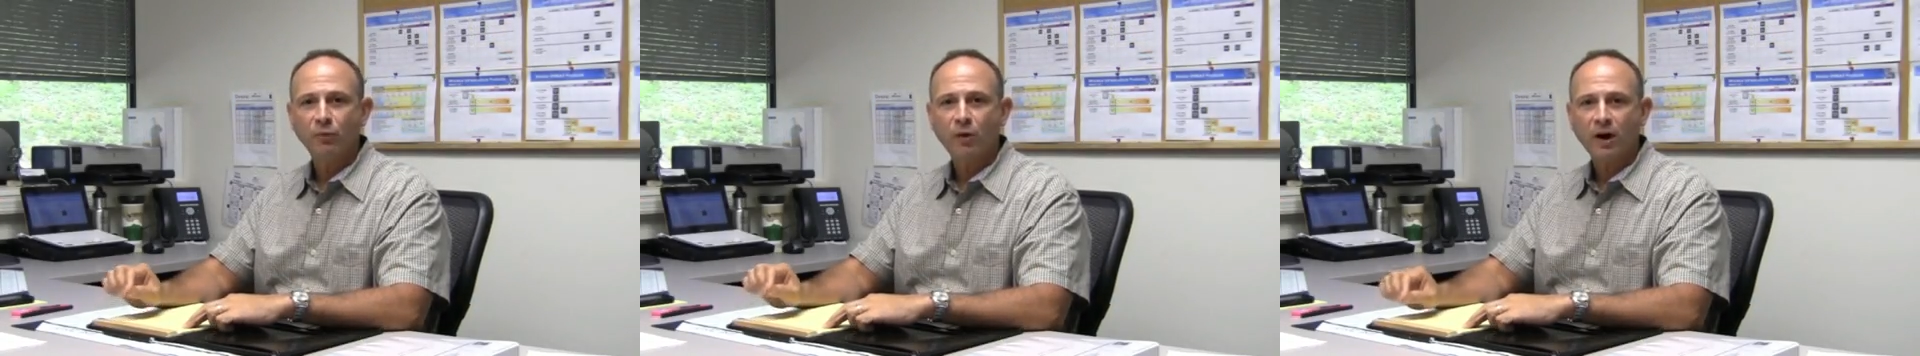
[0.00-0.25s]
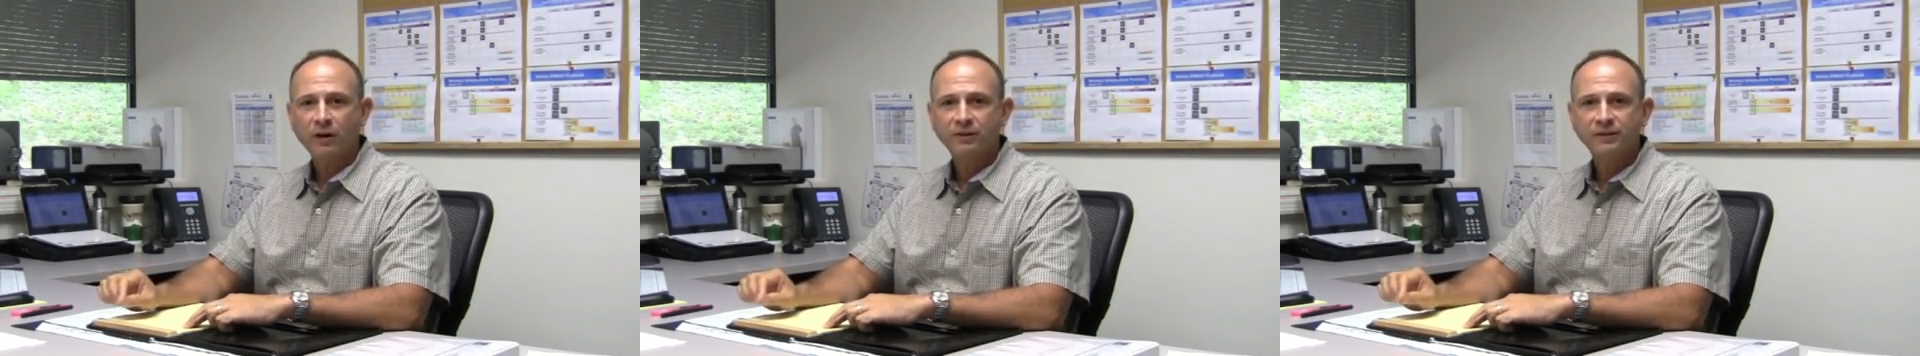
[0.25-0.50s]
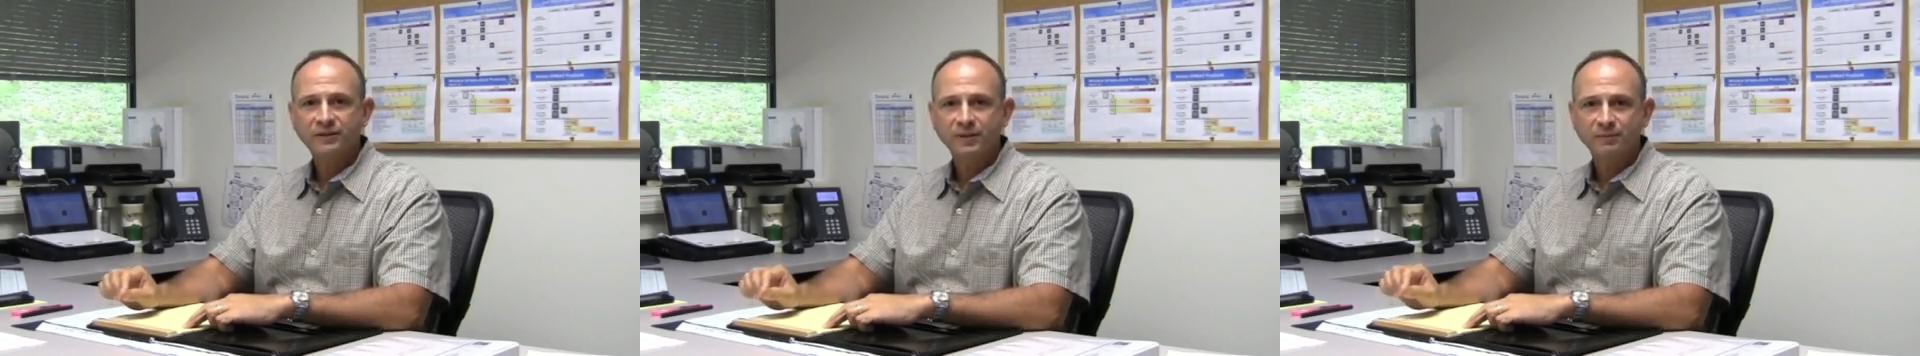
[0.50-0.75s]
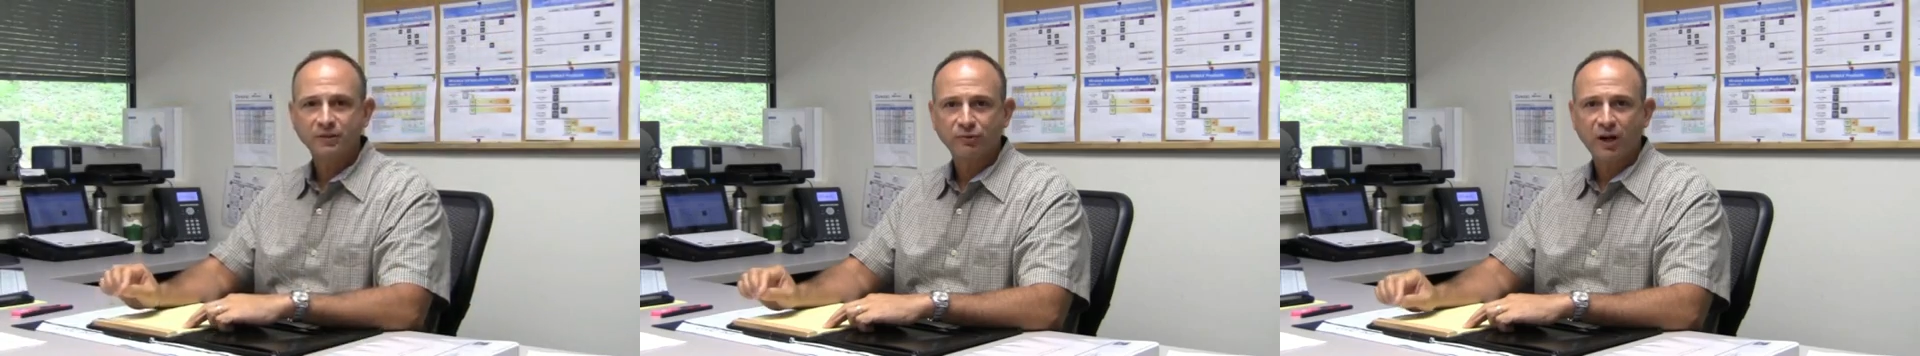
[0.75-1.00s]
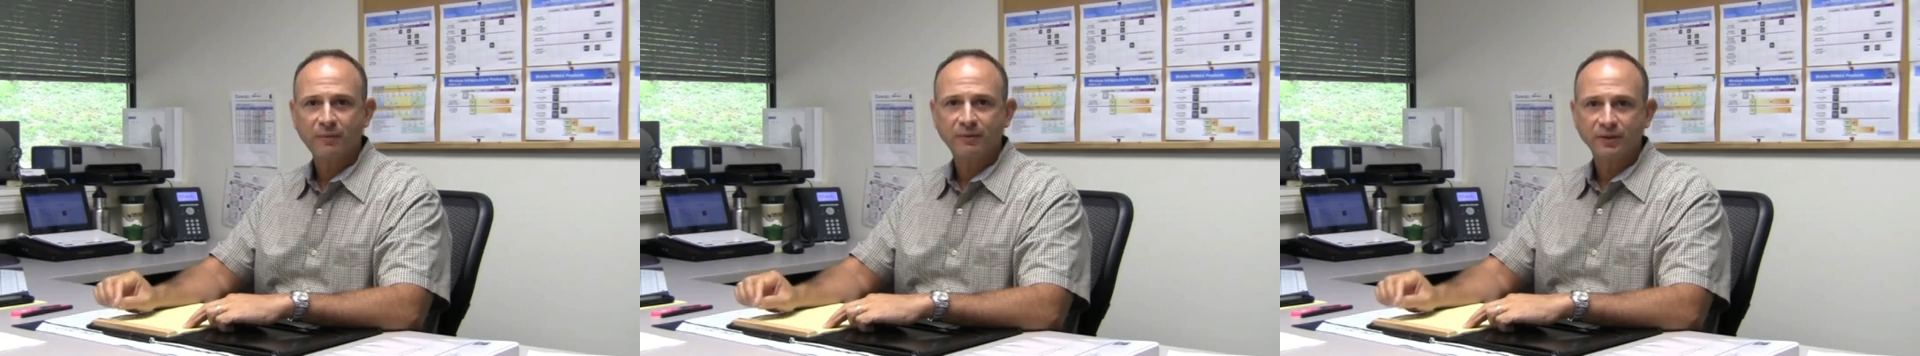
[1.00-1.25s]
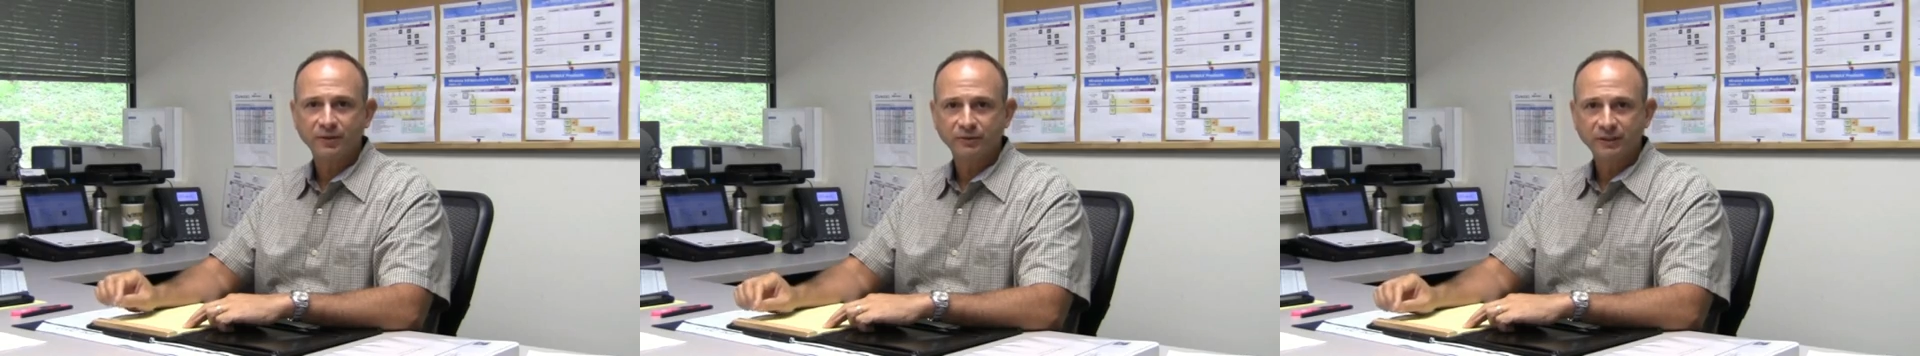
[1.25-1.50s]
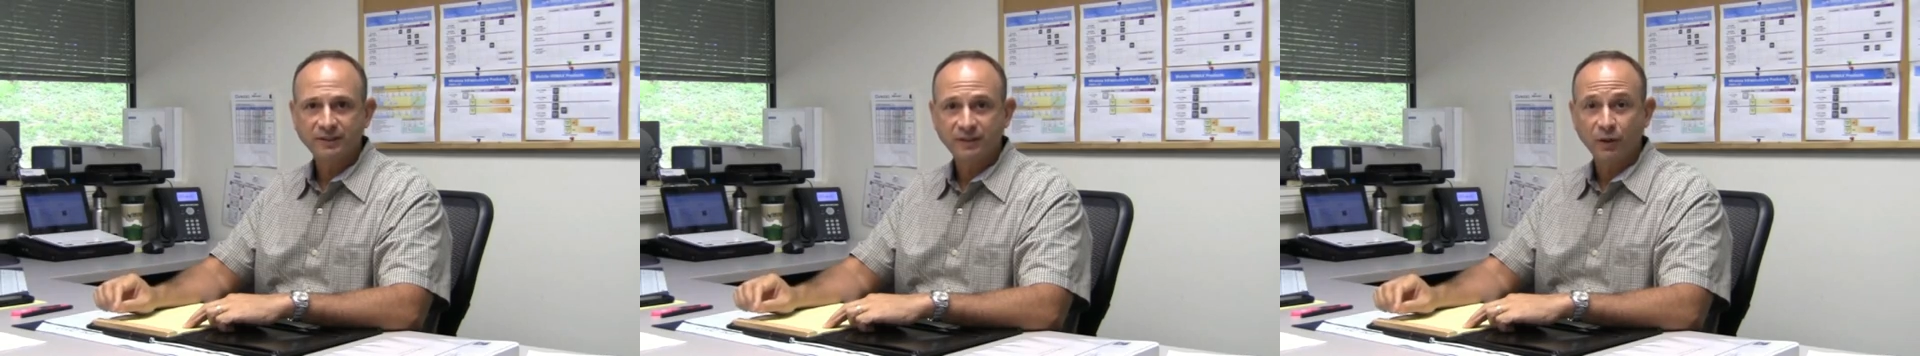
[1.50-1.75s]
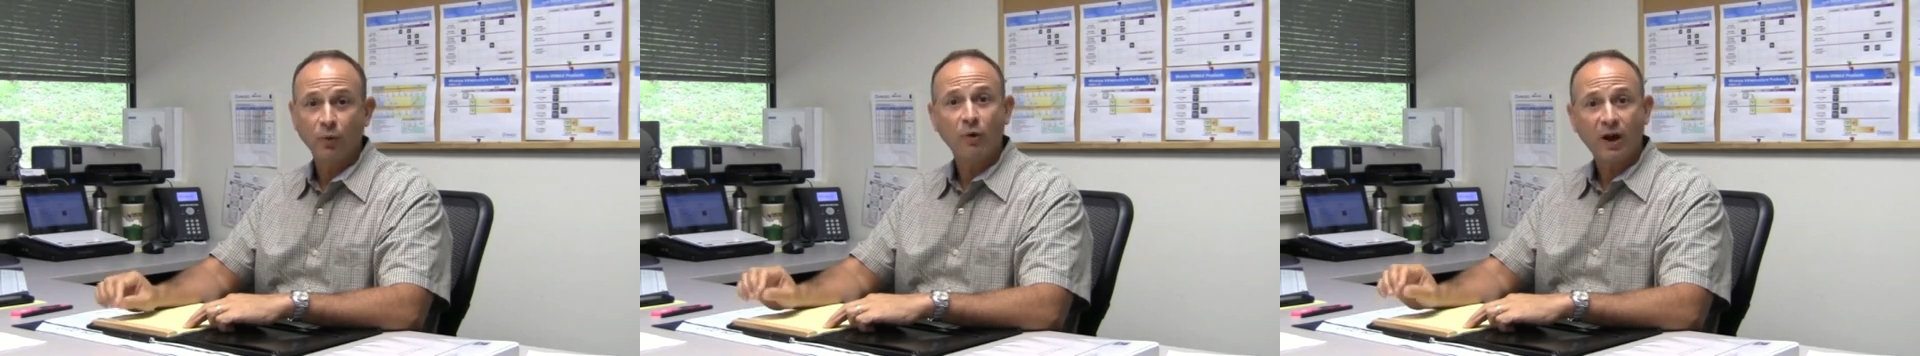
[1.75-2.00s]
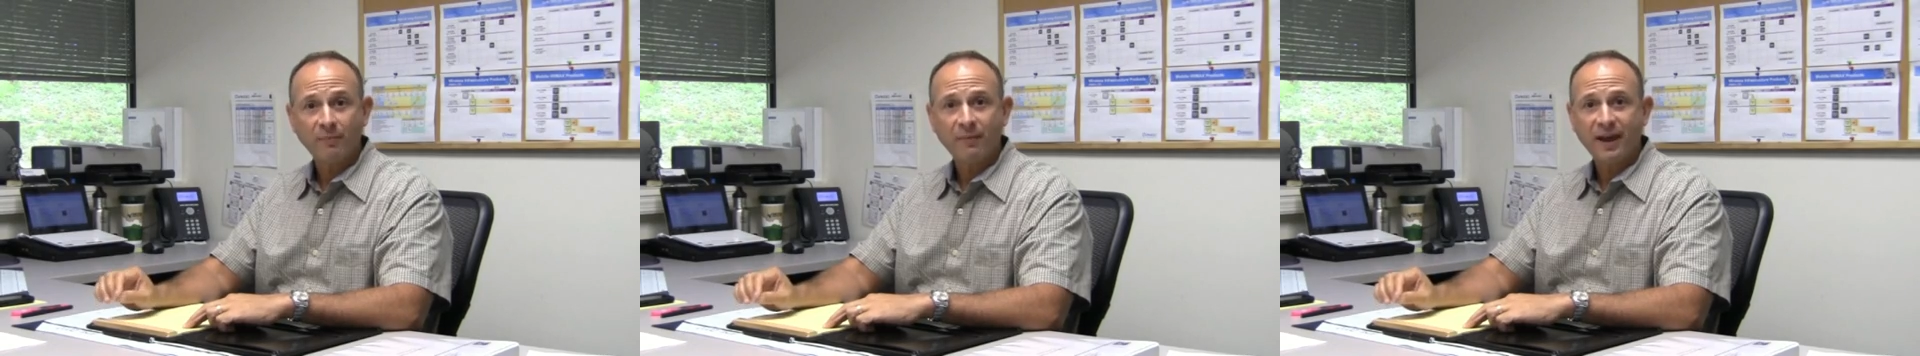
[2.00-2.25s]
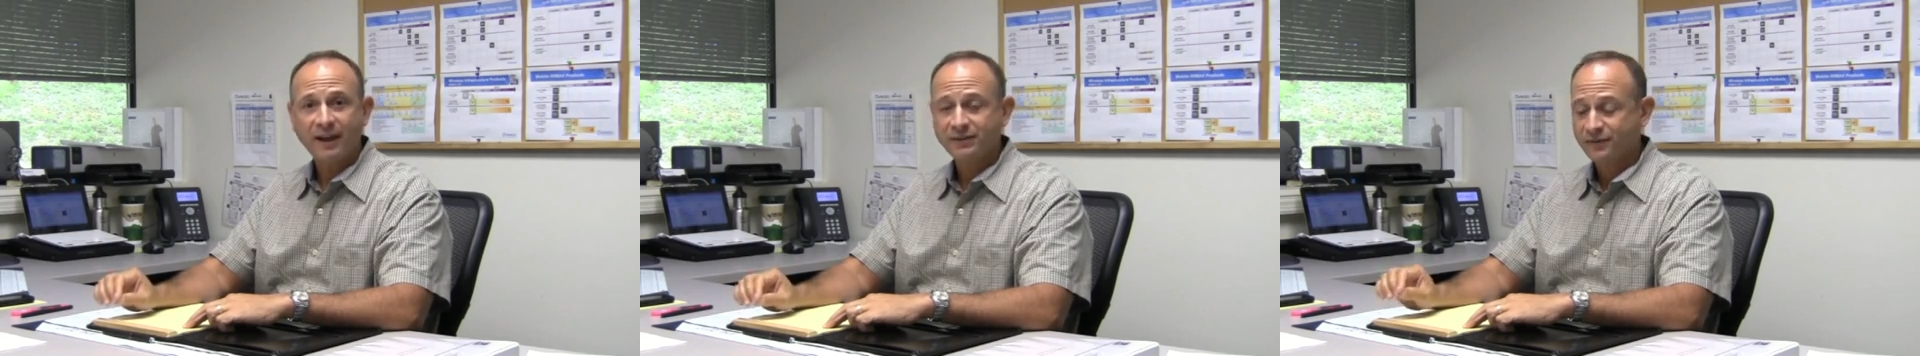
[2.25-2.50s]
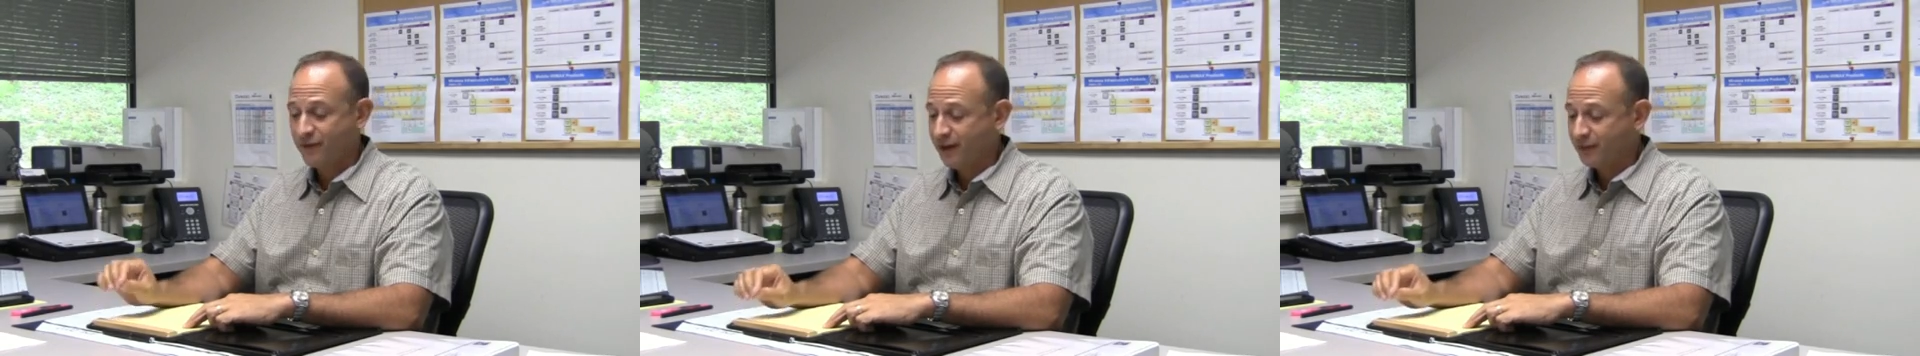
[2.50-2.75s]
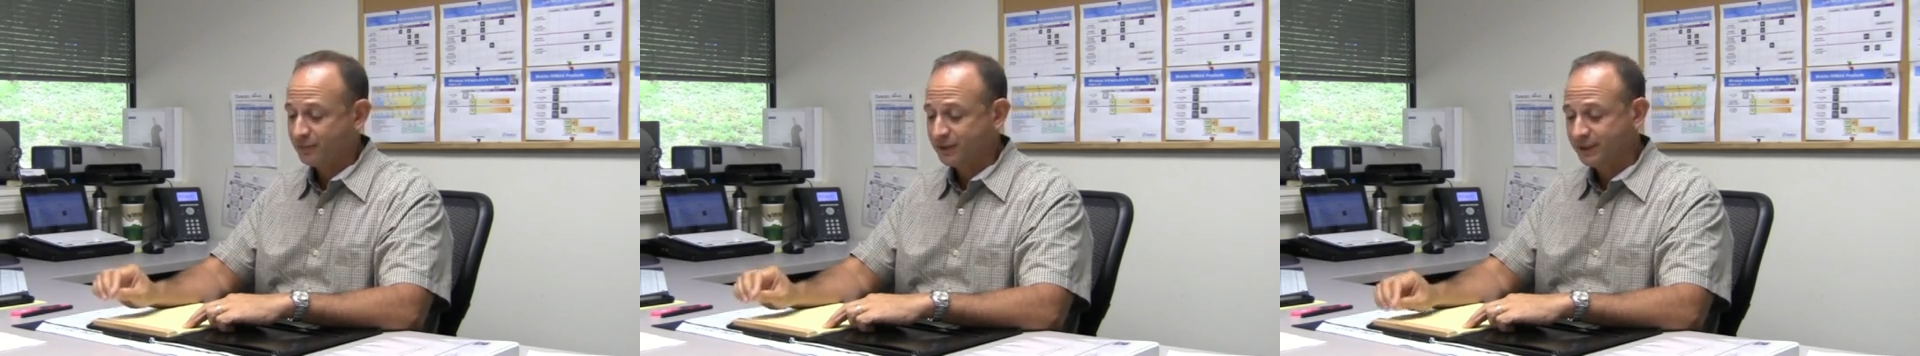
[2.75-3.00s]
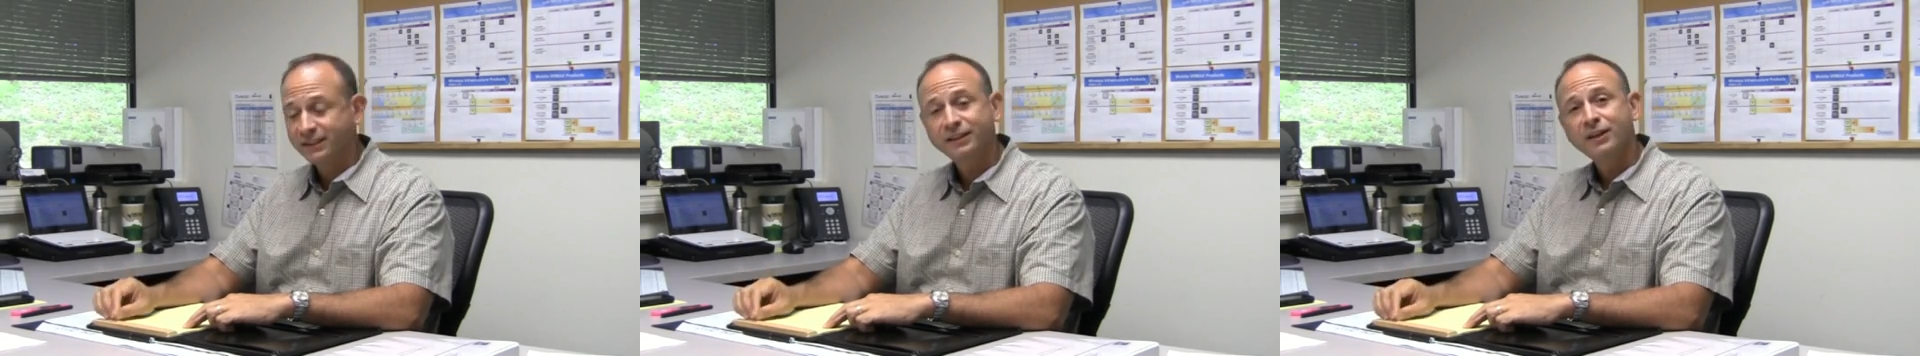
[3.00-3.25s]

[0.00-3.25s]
wireless subscriber units in the WiMAX family.